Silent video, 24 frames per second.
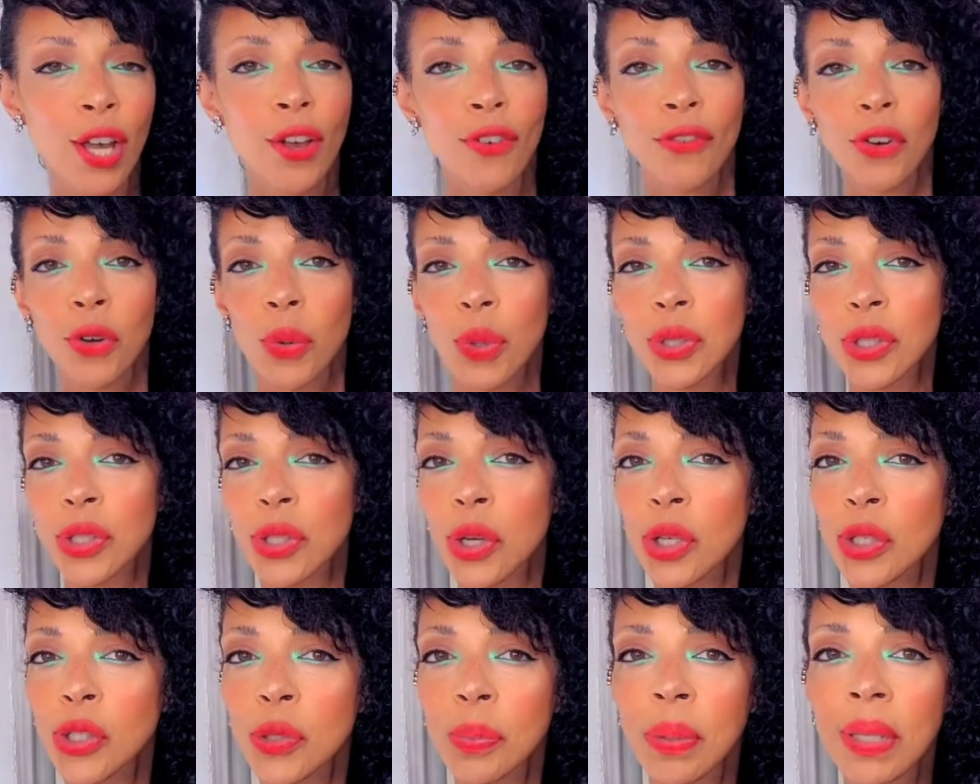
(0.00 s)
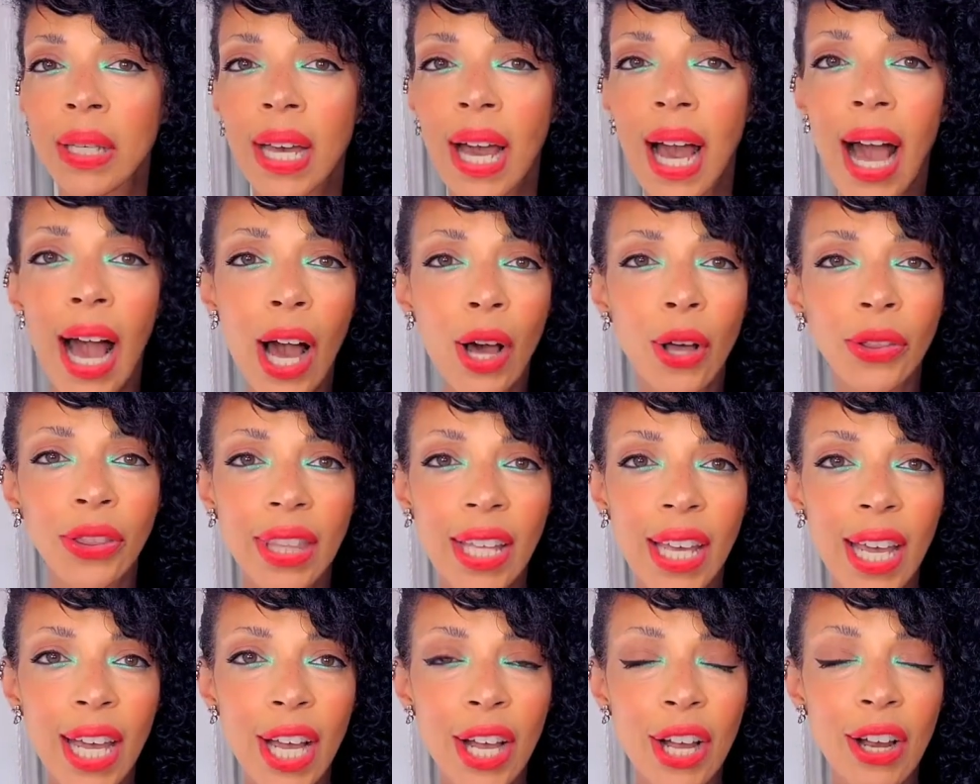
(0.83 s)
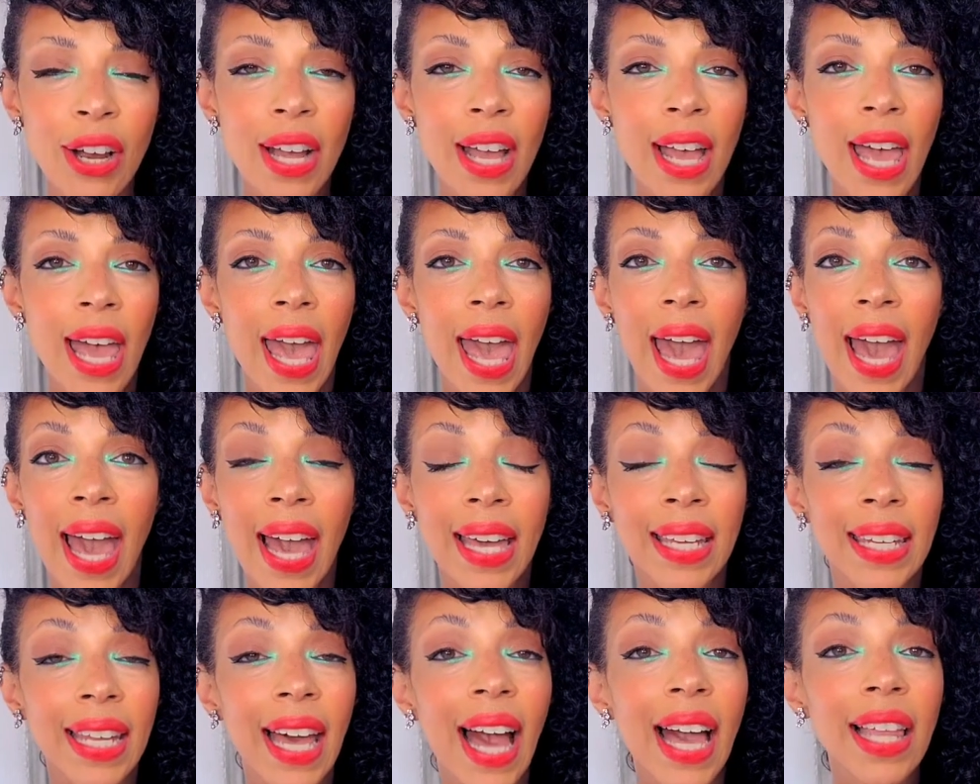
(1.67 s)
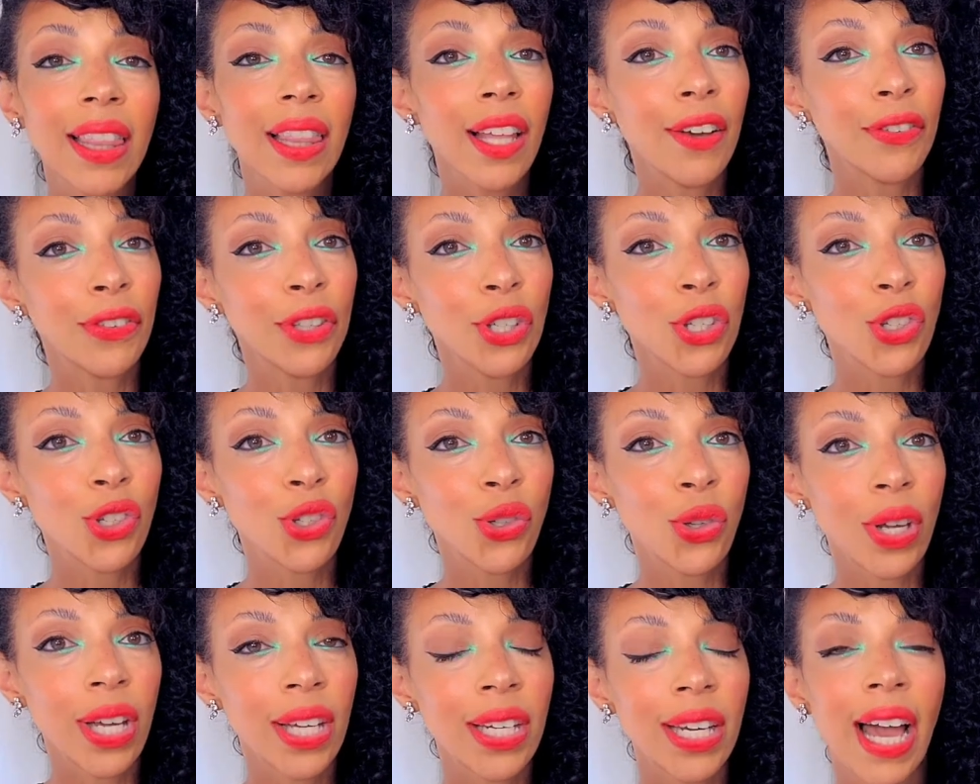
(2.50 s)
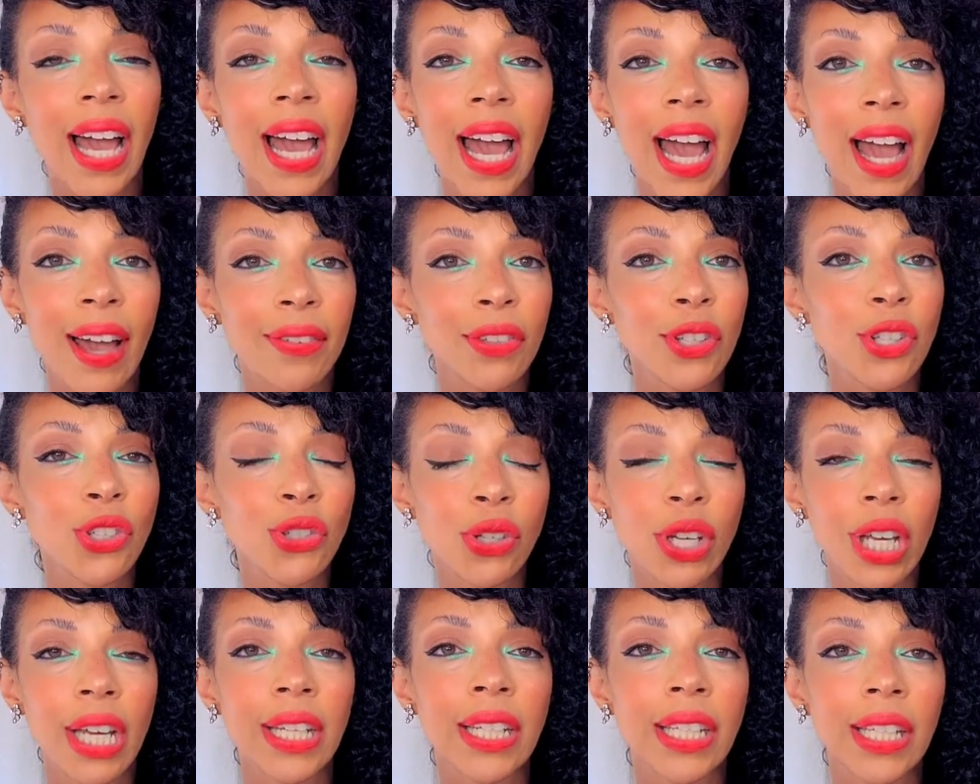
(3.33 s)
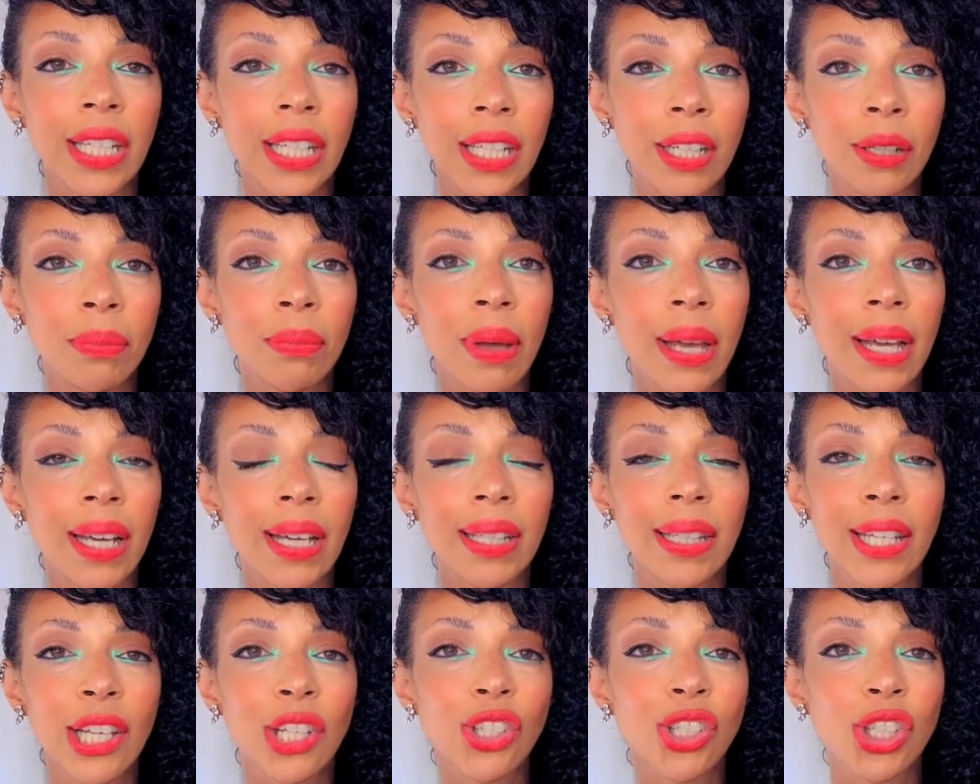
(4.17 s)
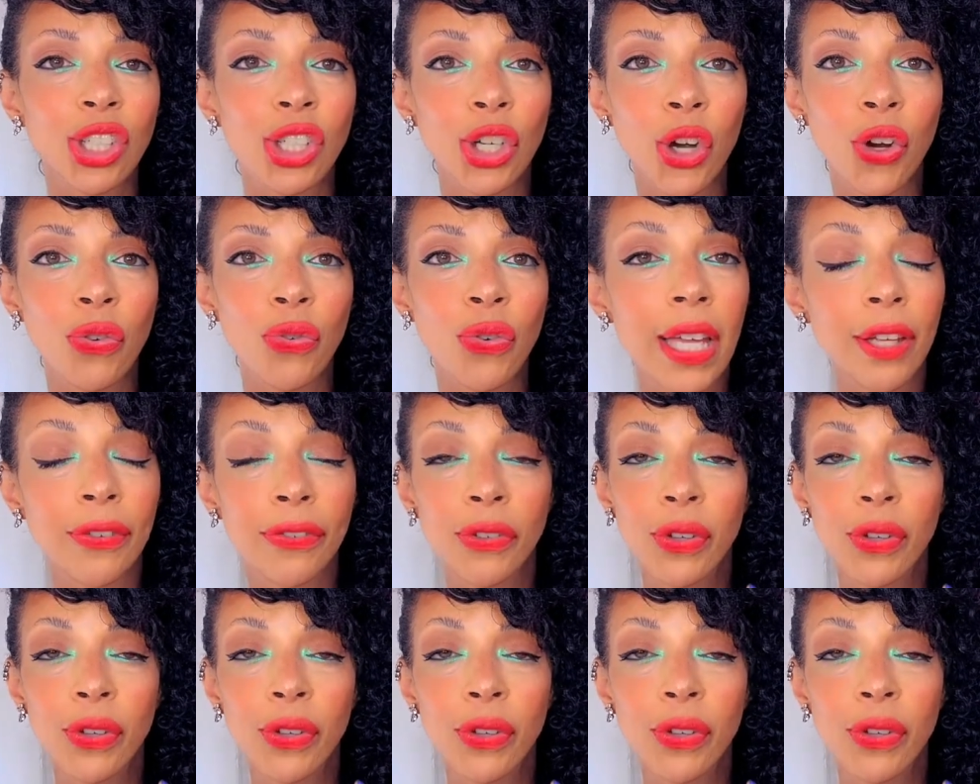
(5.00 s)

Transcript: for what's going to be out there. And I love this trend. I have this trend in my collection already. If you